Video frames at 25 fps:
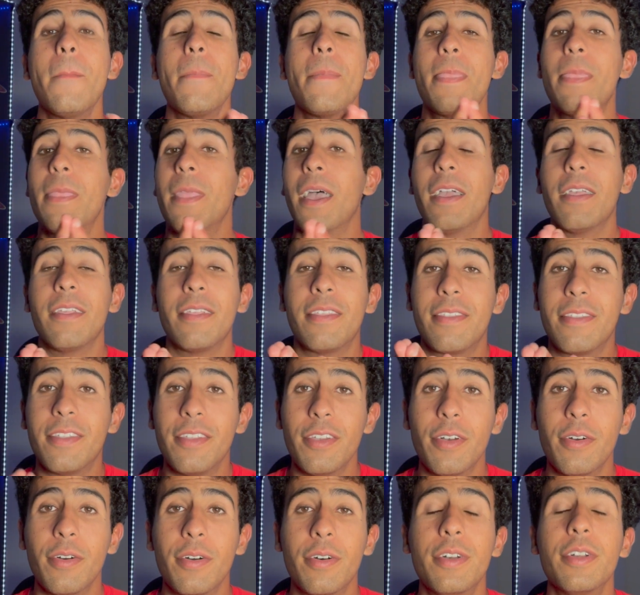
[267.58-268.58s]
that
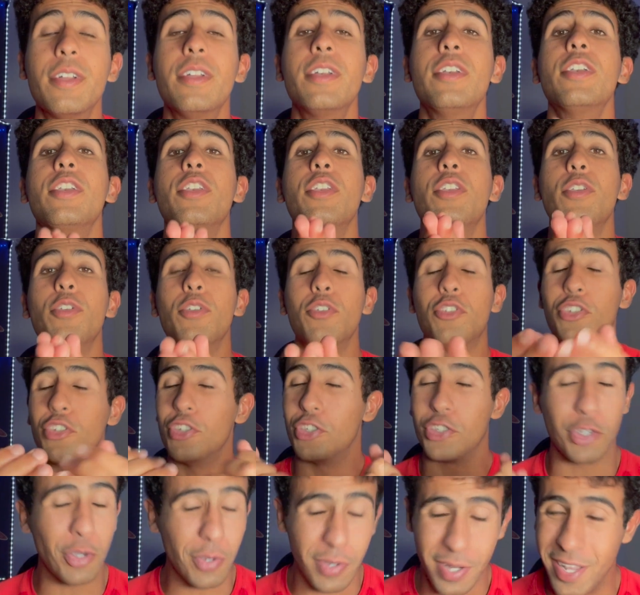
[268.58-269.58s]
still, you
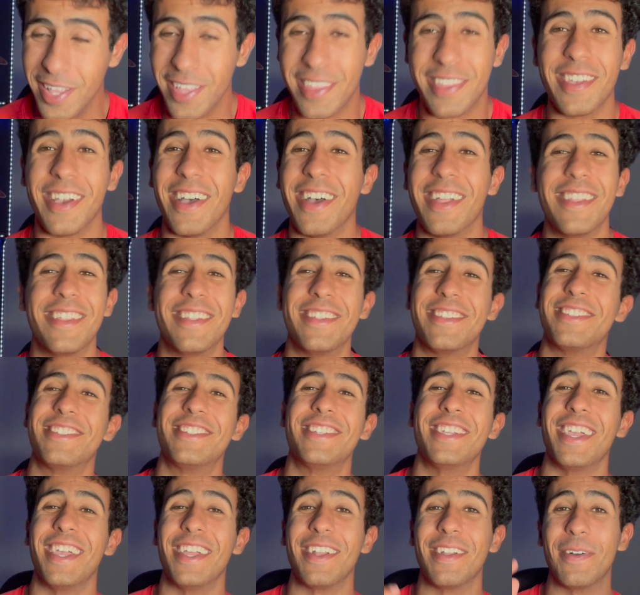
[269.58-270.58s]
should join us on this
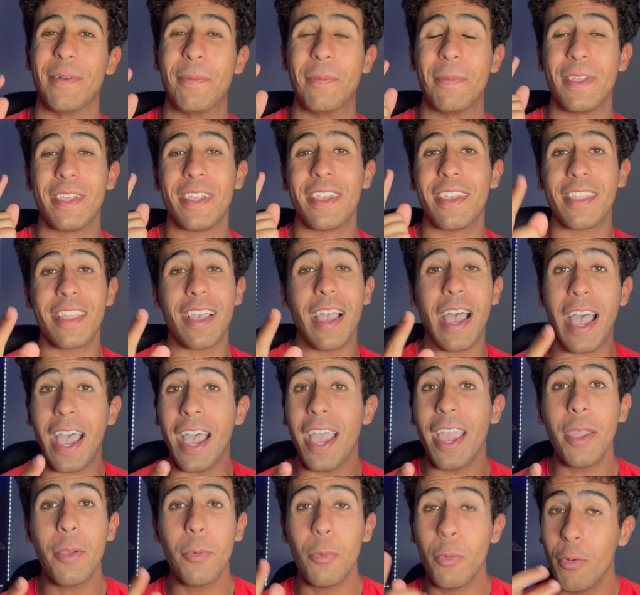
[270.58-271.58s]
channel, because
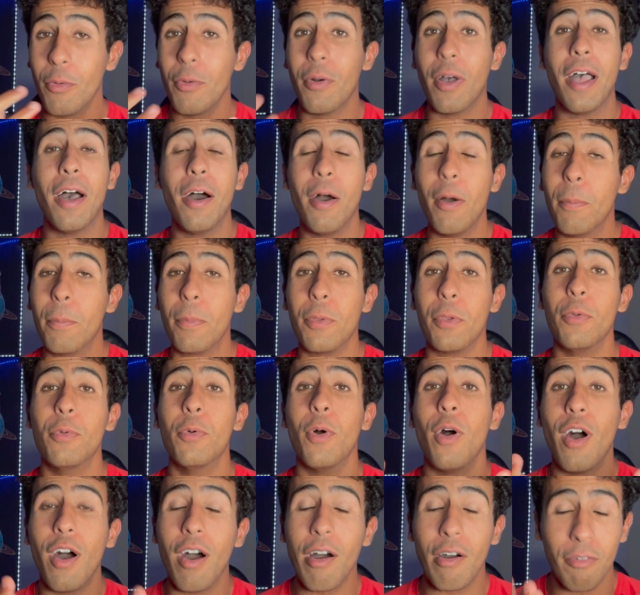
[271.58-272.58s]
I will help you
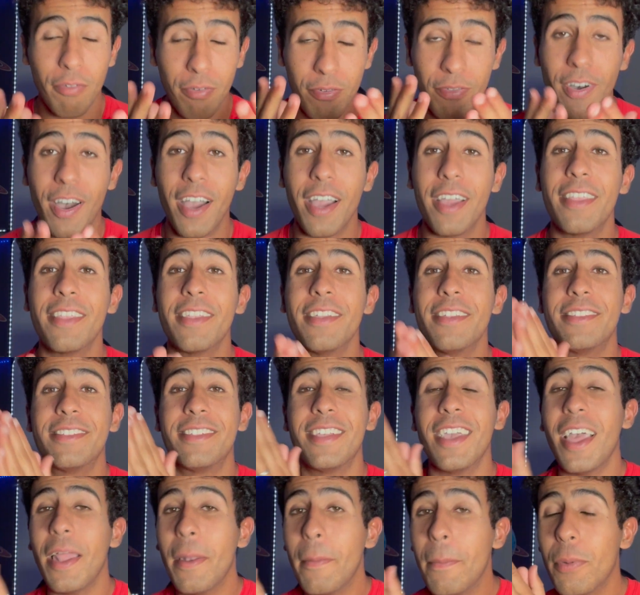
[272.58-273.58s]
all find the
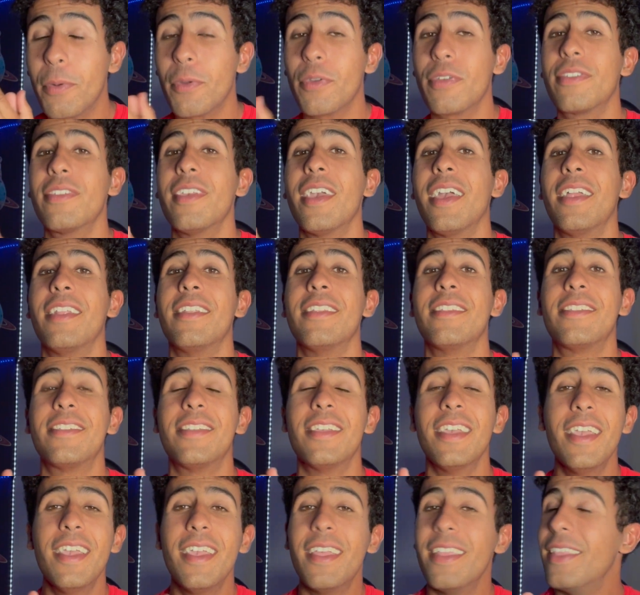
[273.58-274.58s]
10%
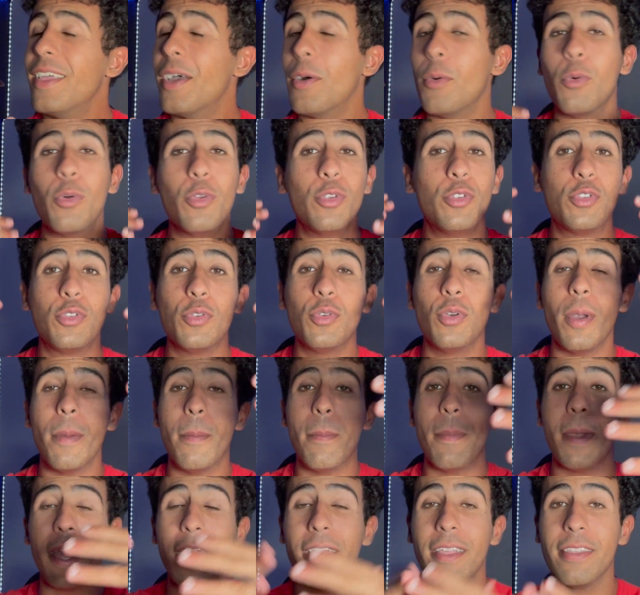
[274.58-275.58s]
that will do
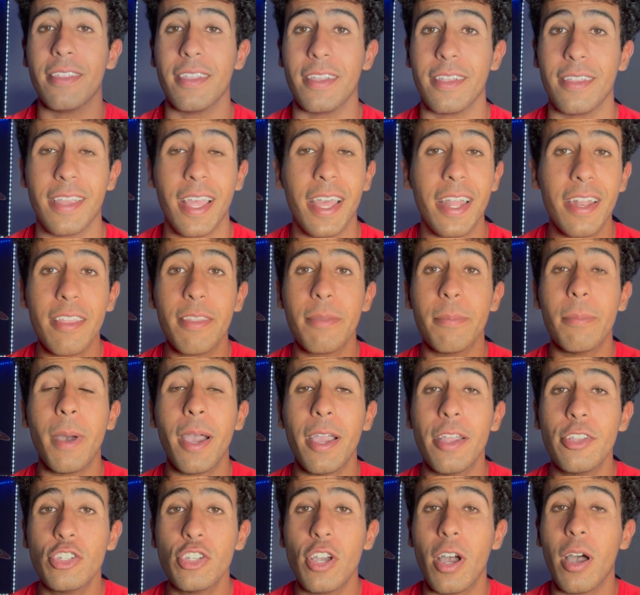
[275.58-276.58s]
amazing. That is
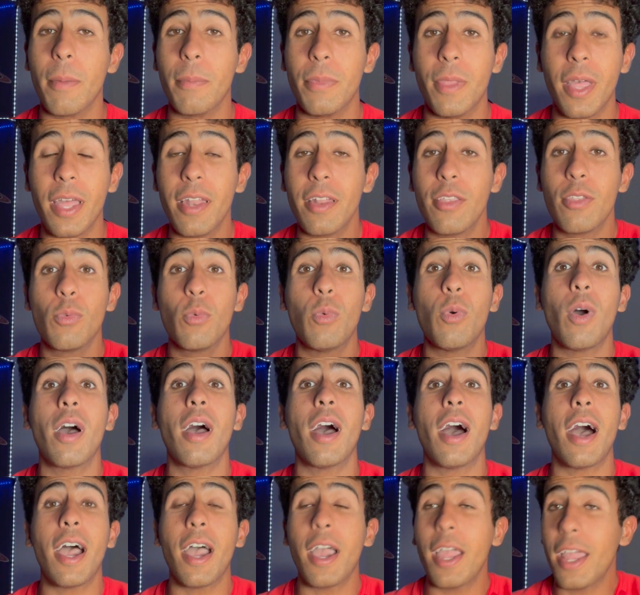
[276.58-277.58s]
my job. That is why
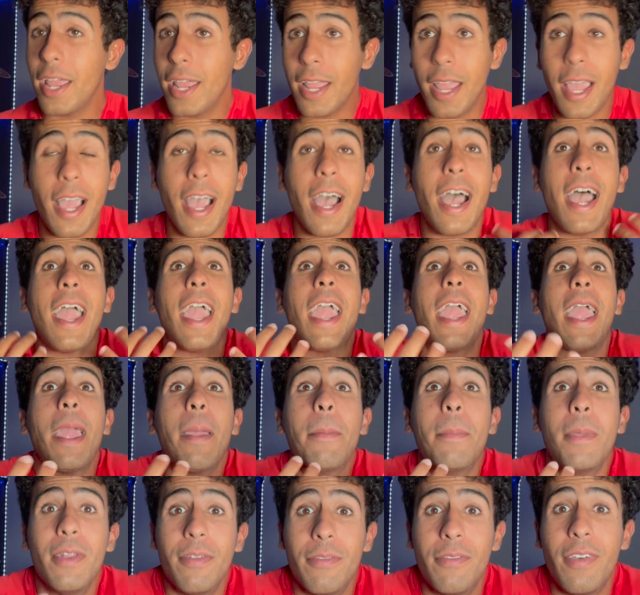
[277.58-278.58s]
I
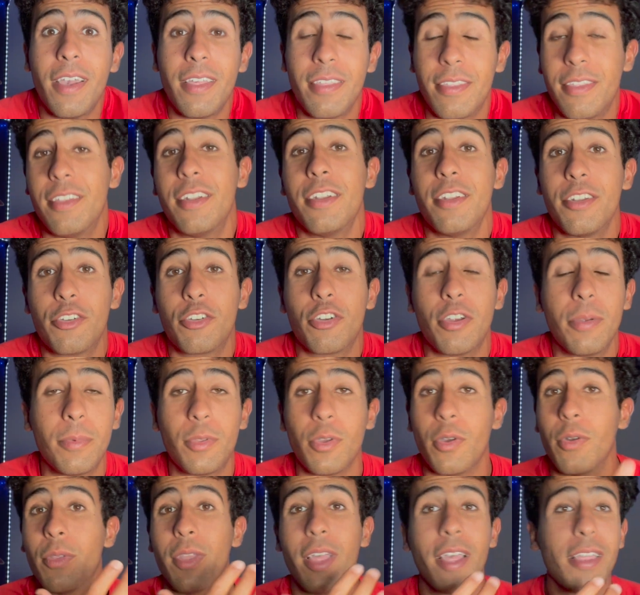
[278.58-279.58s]
am invested in
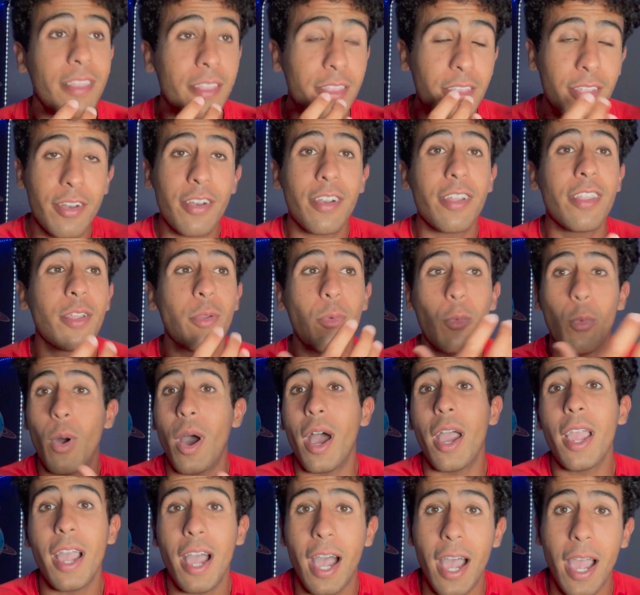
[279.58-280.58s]
crypto. That's literally
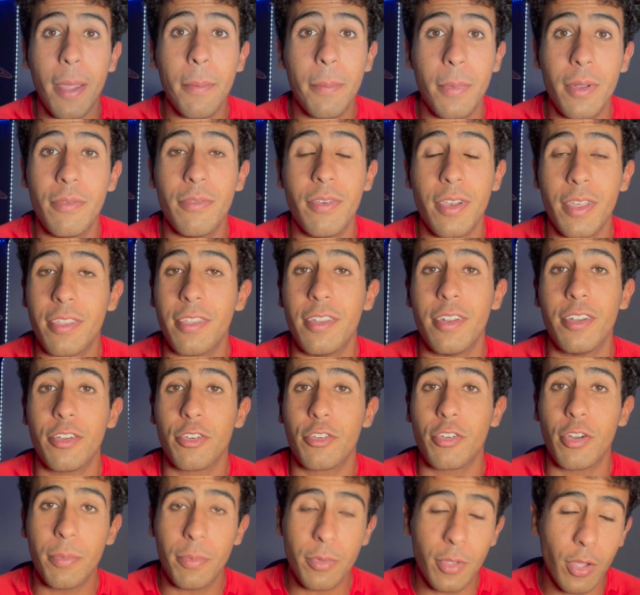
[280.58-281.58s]
why I'm invested in
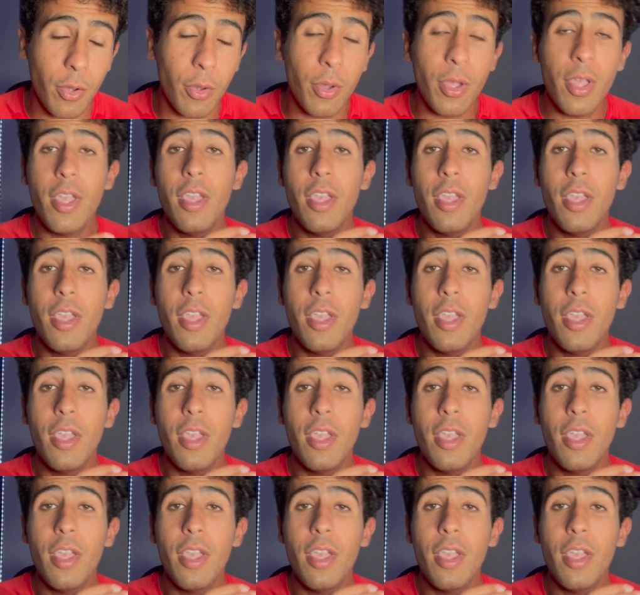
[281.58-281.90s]
crypto,